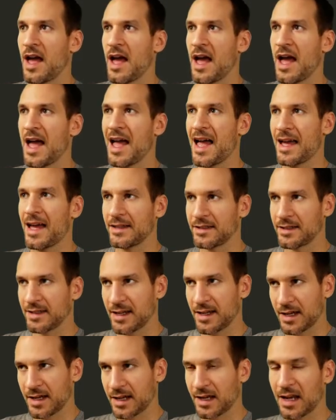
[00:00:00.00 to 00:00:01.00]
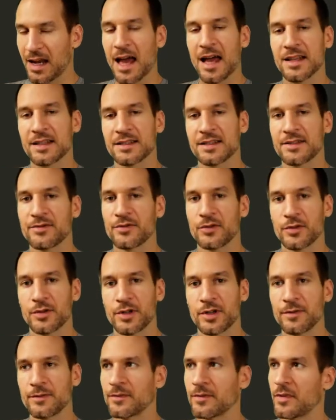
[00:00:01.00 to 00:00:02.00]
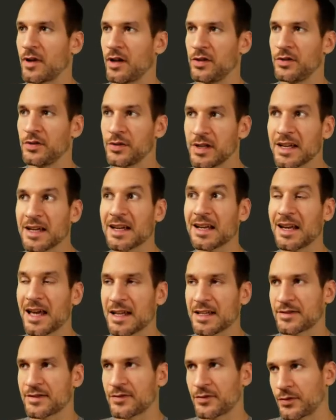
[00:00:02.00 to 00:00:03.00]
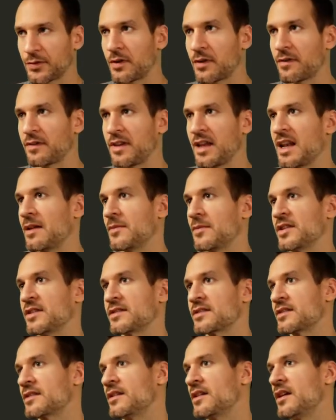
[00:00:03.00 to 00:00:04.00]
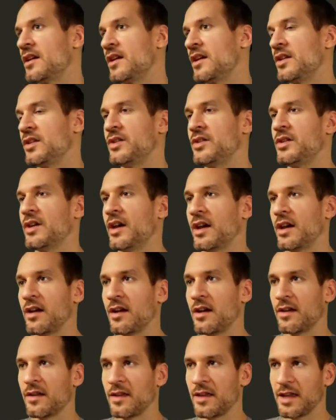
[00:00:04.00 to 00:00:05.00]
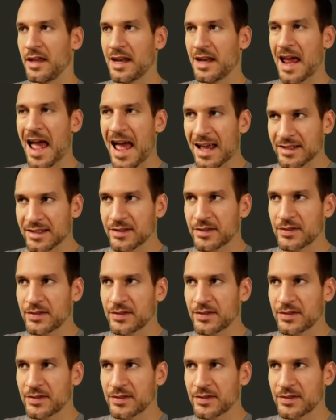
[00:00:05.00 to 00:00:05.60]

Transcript: add a unique class for all of the elements. It has